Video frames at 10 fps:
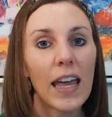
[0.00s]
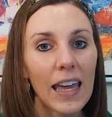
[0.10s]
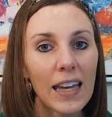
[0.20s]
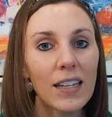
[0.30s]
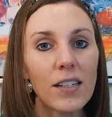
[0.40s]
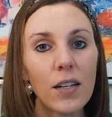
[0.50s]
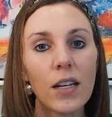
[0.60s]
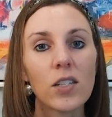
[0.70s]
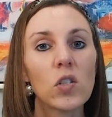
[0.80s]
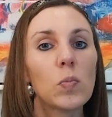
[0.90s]
and
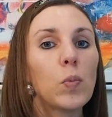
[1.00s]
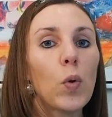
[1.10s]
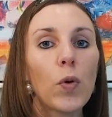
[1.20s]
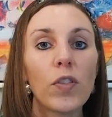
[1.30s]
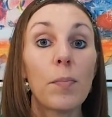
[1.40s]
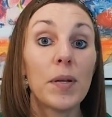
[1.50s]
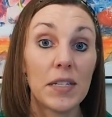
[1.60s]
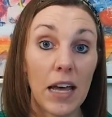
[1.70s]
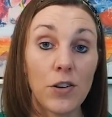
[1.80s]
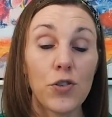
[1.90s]
explore the
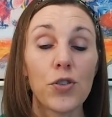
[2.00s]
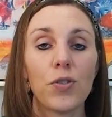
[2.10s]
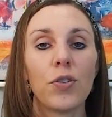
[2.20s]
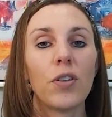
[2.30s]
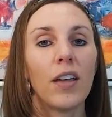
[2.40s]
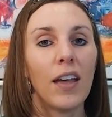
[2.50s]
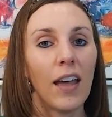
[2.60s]
potential